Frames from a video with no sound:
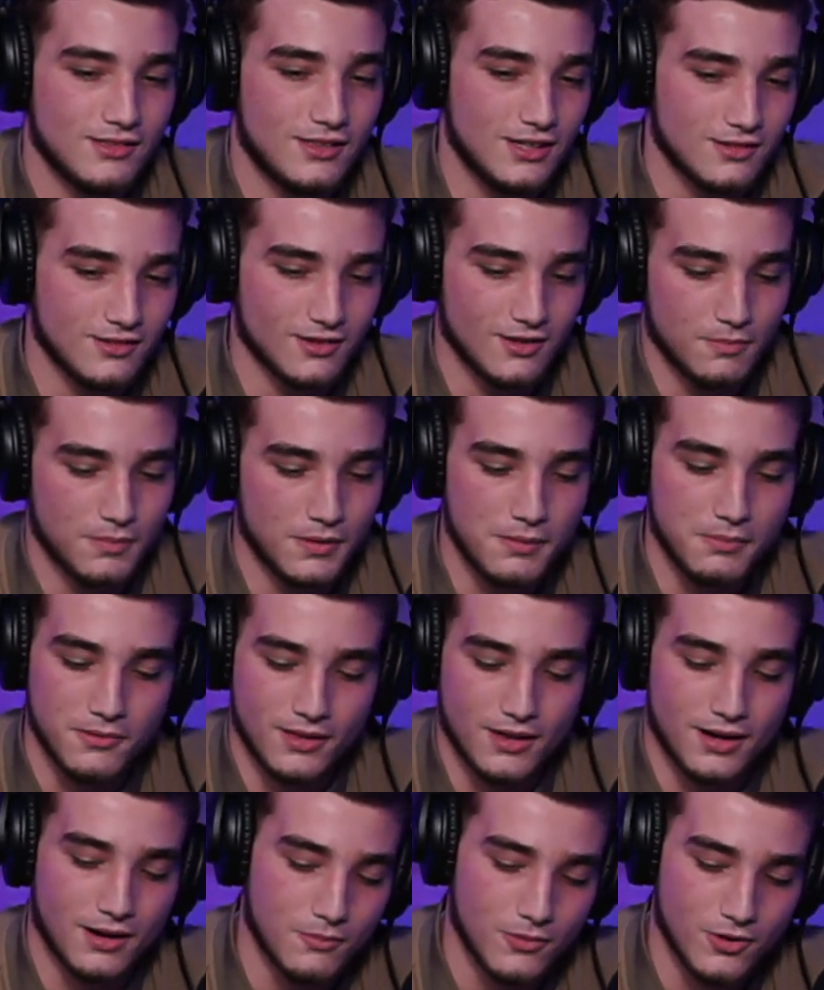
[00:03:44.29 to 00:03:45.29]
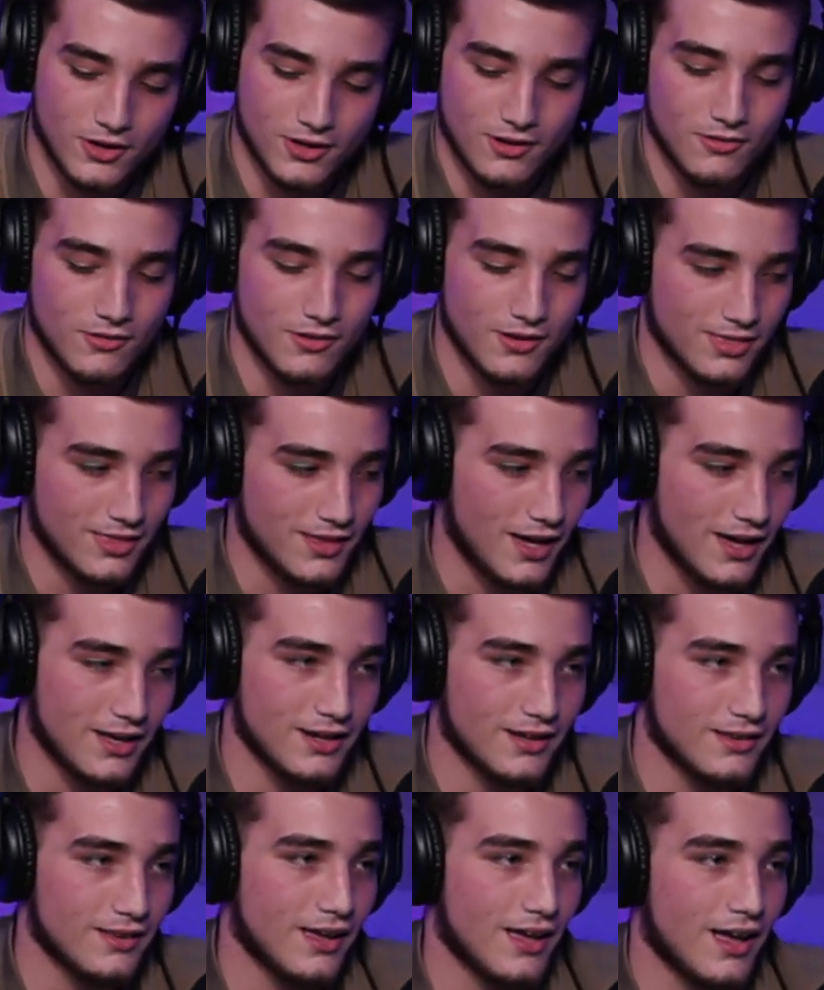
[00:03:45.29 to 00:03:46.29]
These are the people that I'm working with
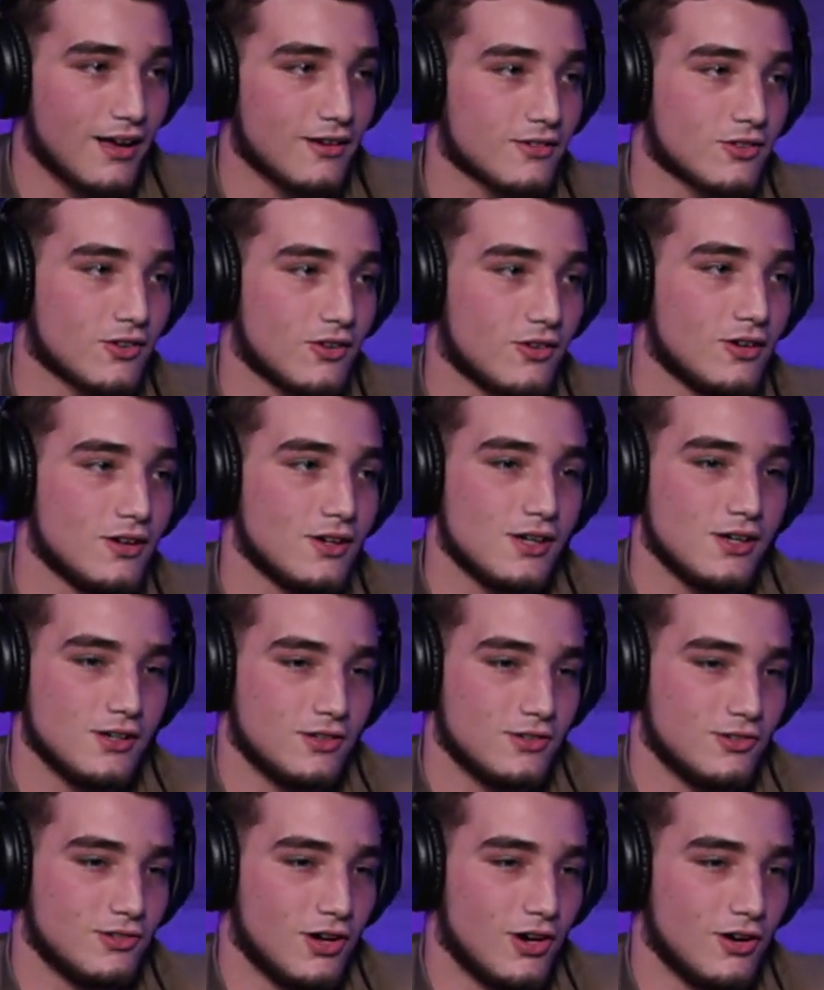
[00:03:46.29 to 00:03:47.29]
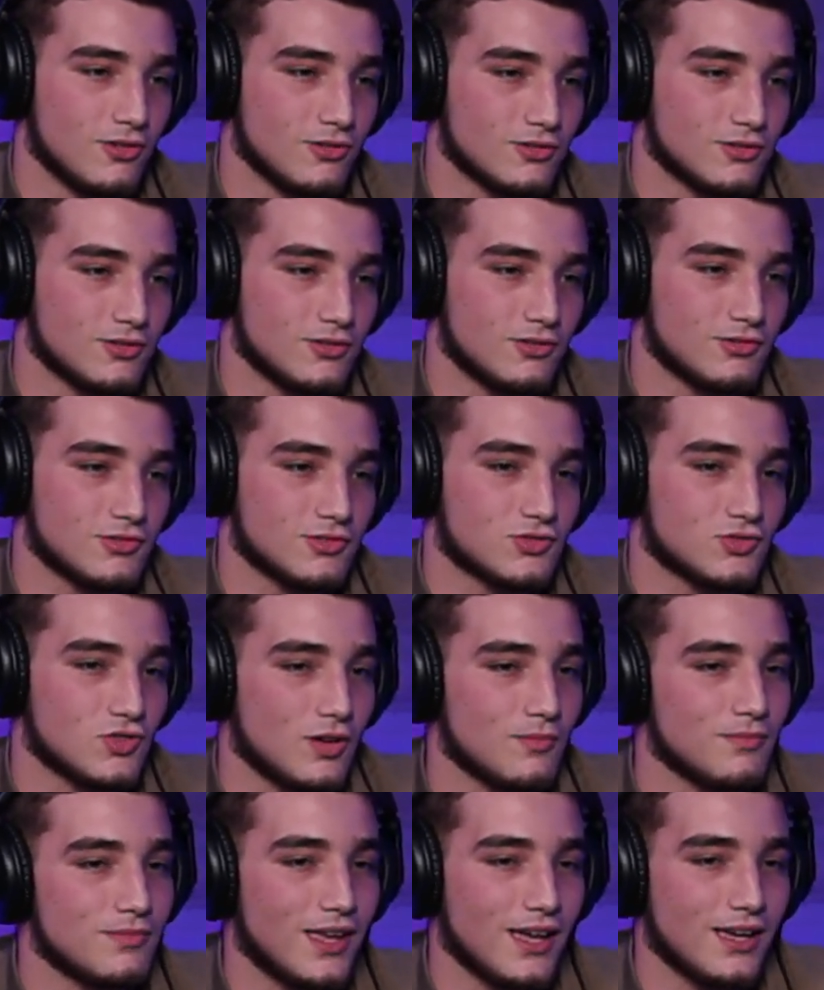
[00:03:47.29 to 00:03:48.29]
day in and day out. So you know,
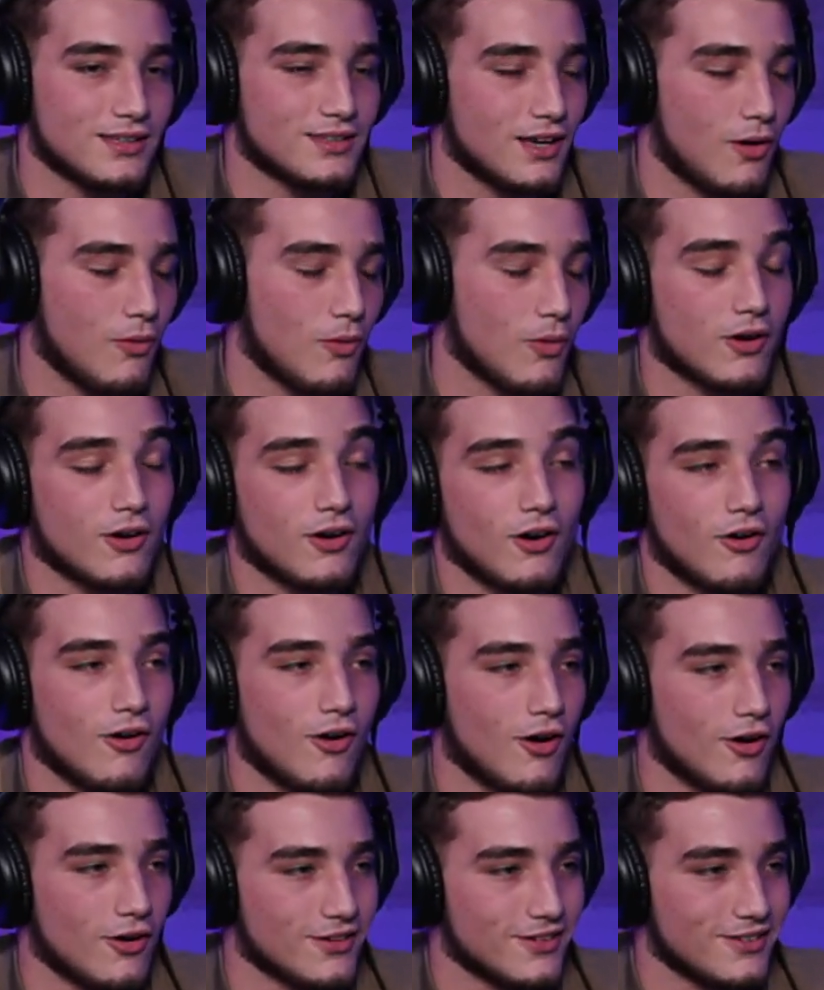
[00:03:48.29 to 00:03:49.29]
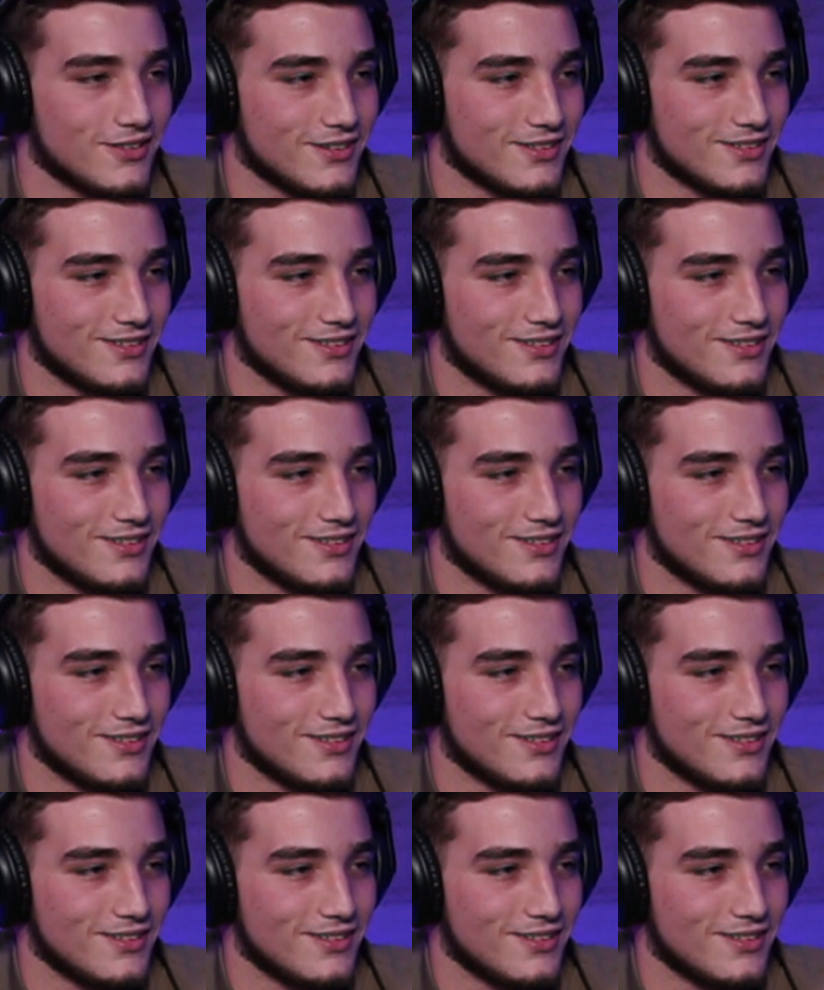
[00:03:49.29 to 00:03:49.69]
some days at work are hard